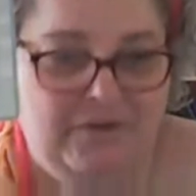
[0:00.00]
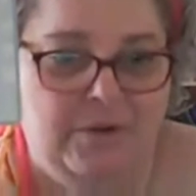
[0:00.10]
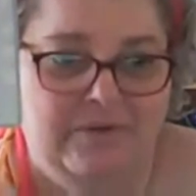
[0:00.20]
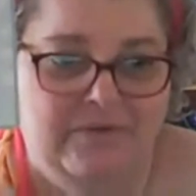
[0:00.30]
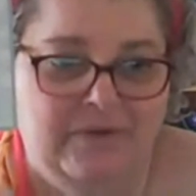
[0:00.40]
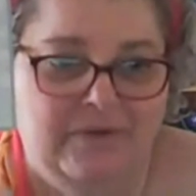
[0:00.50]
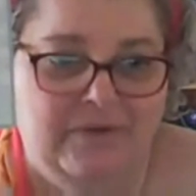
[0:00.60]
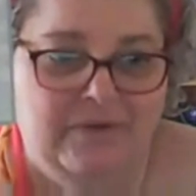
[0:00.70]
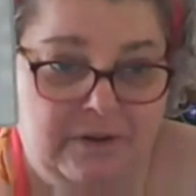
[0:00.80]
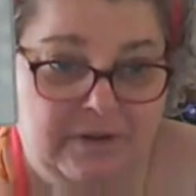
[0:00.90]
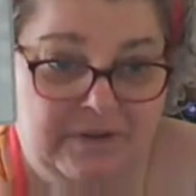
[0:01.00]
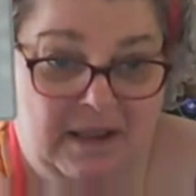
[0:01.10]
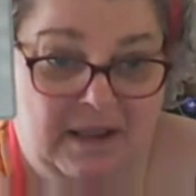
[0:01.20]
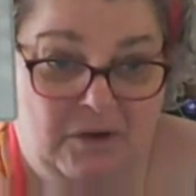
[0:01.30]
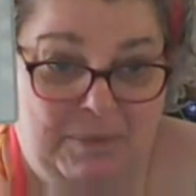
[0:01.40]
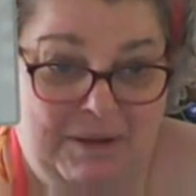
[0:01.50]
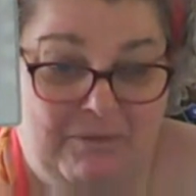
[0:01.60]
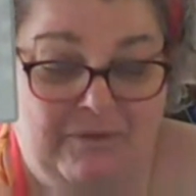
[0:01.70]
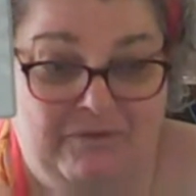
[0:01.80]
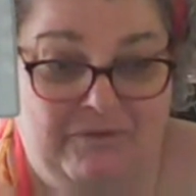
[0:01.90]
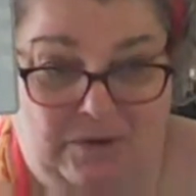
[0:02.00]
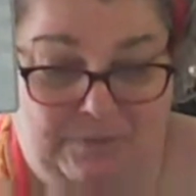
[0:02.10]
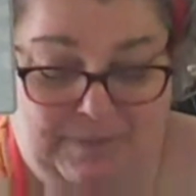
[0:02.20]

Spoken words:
are going to be reviewed, basically.